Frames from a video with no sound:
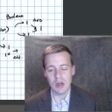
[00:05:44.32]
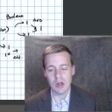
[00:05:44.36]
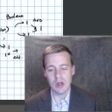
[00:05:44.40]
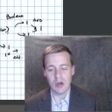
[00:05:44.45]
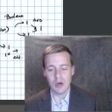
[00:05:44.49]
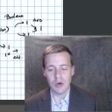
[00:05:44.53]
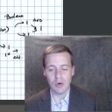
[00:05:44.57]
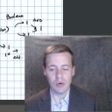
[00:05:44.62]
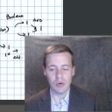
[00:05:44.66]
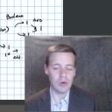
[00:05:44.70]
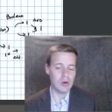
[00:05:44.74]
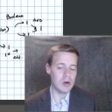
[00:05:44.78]

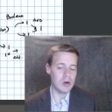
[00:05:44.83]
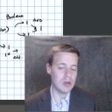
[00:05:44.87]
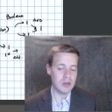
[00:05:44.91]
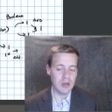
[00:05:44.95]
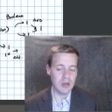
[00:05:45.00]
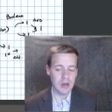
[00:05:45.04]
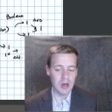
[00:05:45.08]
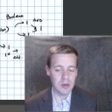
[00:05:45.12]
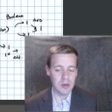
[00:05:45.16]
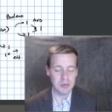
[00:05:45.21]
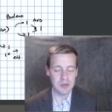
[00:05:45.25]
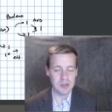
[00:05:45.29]
or in the
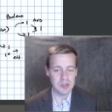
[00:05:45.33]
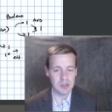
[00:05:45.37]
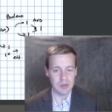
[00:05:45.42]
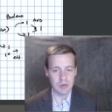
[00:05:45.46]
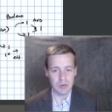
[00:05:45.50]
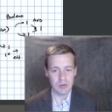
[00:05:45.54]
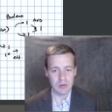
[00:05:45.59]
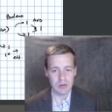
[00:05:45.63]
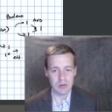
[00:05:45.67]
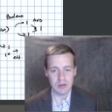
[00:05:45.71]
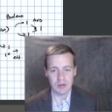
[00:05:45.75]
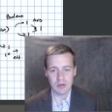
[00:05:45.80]
opposite order,
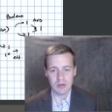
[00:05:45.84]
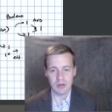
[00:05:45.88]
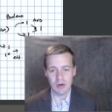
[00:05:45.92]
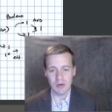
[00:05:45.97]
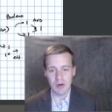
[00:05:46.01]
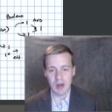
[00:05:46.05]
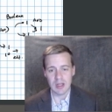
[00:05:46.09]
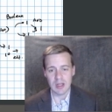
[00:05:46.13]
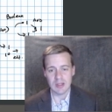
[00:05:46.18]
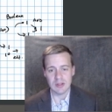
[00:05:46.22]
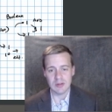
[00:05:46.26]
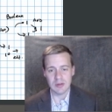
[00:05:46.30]
all
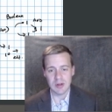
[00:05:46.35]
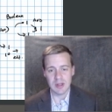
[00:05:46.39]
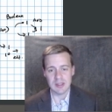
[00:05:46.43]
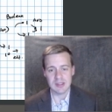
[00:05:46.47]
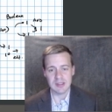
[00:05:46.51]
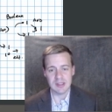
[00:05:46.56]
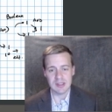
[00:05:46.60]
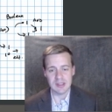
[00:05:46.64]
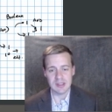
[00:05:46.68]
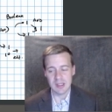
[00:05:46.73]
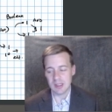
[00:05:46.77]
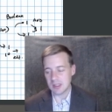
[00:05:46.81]
right? So it has to
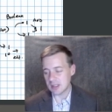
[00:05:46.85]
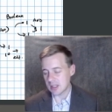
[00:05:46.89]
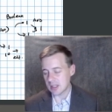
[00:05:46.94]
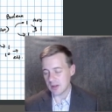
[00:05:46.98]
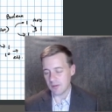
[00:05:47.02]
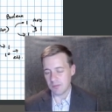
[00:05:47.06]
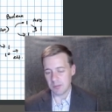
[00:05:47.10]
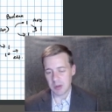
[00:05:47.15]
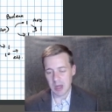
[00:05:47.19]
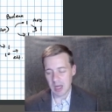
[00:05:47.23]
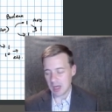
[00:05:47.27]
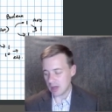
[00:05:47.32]
send stuff
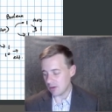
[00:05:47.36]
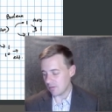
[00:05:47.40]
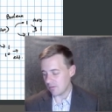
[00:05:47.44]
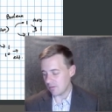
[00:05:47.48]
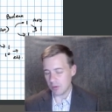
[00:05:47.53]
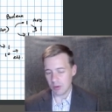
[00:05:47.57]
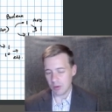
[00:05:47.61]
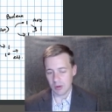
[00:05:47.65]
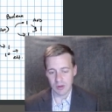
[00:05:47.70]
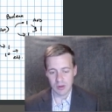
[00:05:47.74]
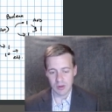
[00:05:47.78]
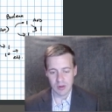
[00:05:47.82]
back and
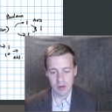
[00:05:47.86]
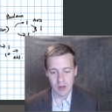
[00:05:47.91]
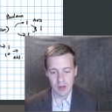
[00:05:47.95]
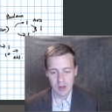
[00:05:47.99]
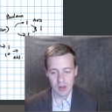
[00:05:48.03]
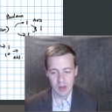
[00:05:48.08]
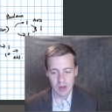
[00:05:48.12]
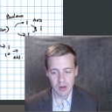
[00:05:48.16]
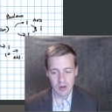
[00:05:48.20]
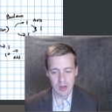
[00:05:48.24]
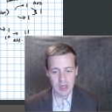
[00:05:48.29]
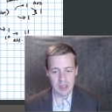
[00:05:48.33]
forth.
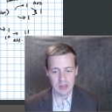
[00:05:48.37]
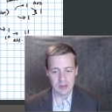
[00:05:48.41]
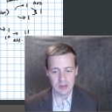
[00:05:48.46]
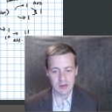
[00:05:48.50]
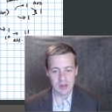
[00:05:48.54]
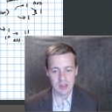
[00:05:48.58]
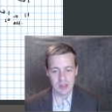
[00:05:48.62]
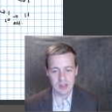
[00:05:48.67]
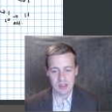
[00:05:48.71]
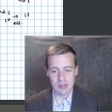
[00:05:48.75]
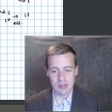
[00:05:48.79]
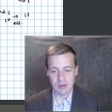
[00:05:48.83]
Okay, so
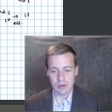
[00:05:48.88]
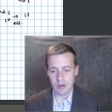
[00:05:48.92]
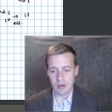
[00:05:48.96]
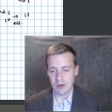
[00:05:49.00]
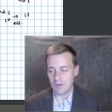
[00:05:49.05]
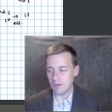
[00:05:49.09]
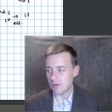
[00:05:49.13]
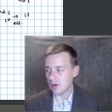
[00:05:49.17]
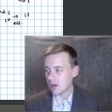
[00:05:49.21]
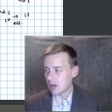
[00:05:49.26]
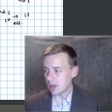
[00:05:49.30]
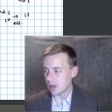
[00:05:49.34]
that sort
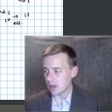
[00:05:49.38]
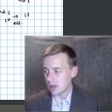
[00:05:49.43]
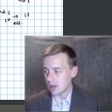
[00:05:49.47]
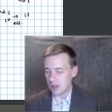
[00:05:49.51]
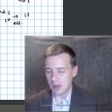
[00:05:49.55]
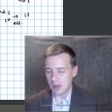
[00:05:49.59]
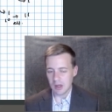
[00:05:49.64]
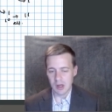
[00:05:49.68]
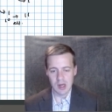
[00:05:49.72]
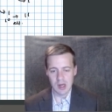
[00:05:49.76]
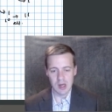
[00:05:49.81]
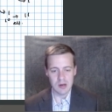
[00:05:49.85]

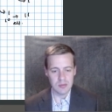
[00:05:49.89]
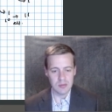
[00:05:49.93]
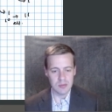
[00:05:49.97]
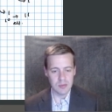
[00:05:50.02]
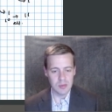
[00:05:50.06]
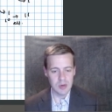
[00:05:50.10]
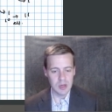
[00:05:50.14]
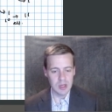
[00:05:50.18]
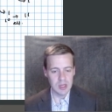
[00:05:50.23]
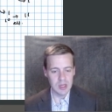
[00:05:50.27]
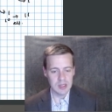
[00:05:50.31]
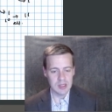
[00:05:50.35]
of
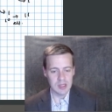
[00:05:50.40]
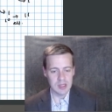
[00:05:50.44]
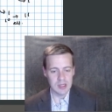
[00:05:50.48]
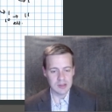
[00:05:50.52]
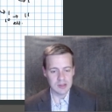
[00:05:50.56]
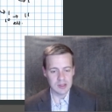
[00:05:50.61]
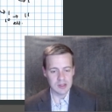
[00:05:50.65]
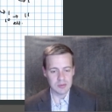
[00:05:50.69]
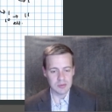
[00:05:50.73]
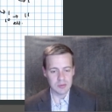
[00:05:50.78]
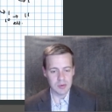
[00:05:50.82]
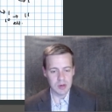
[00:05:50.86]
tells
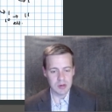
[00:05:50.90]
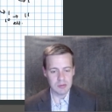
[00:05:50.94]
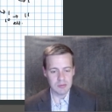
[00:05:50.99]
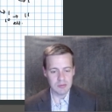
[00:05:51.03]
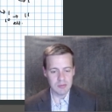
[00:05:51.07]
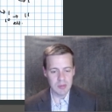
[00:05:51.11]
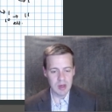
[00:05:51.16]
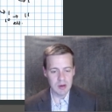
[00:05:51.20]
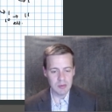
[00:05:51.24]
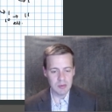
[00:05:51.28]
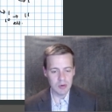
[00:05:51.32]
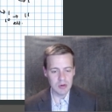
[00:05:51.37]
us what
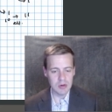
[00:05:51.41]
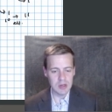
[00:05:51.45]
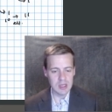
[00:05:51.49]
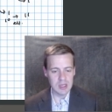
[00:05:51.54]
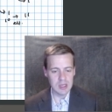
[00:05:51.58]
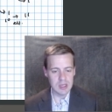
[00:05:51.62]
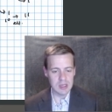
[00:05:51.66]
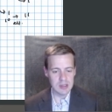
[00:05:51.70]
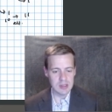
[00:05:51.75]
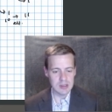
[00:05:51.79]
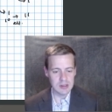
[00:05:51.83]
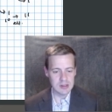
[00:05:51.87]
memory
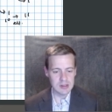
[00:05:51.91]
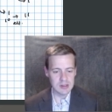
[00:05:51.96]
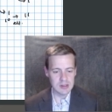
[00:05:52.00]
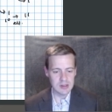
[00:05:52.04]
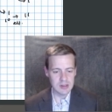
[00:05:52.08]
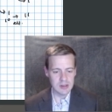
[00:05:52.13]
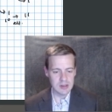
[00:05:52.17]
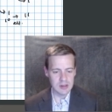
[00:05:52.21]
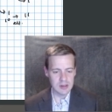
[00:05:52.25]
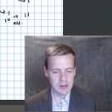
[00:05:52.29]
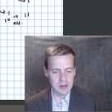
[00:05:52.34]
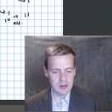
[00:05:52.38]
is.
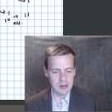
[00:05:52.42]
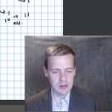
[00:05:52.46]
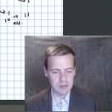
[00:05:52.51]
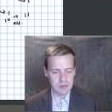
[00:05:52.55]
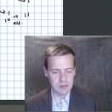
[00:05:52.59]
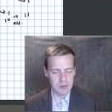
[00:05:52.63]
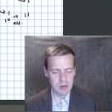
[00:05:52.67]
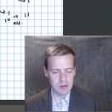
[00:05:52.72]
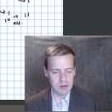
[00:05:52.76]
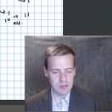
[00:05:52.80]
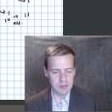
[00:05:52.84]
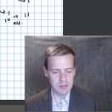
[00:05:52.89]
There's mine.
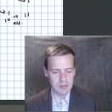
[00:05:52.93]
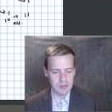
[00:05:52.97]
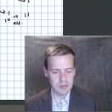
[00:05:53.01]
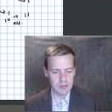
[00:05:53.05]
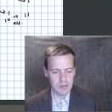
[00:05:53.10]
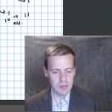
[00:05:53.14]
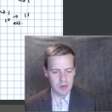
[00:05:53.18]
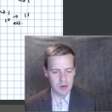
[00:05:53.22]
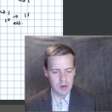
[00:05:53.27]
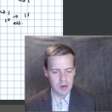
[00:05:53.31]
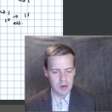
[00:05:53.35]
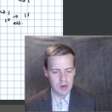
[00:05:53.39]

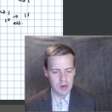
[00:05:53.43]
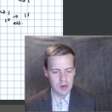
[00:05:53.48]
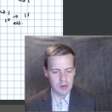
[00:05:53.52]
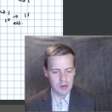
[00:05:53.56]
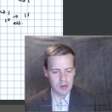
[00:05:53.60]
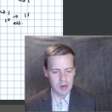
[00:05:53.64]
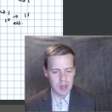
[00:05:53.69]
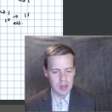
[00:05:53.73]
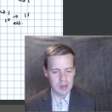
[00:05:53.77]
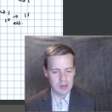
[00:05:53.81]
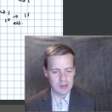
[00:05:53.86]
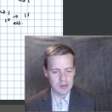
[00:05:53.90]

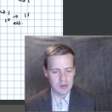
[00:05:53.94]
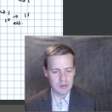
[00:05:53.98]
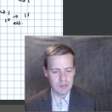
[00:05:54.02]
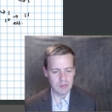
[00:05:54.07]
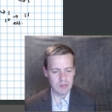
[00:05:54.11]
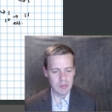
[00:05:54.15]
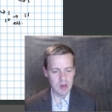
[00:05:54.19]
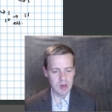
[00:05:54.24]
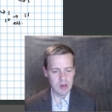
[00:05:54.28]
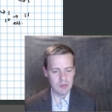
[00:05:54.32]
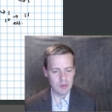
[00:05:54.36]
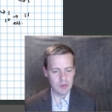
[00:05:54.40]
Okay, so
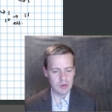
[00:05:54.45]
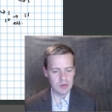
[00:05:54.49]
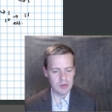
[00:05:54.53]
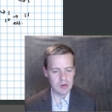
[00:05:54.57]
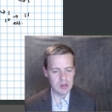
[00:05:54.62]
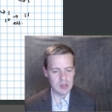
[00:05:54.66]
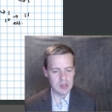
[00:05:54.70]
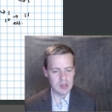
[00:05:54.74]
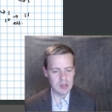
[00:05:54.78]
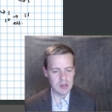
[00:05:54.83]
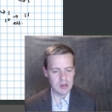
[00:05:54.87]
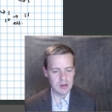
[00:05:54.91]
memory